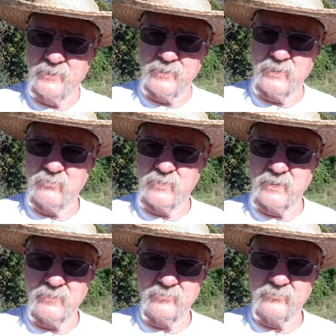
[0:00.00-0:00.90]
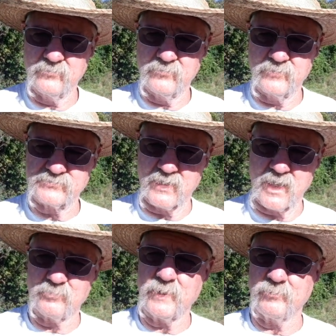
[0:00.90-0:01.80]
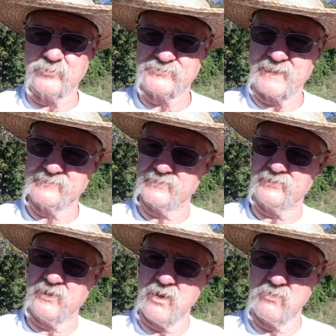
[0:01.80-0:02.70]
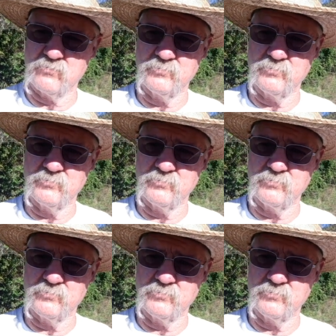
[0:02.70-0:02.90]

You know, there's a lot of people says it don't,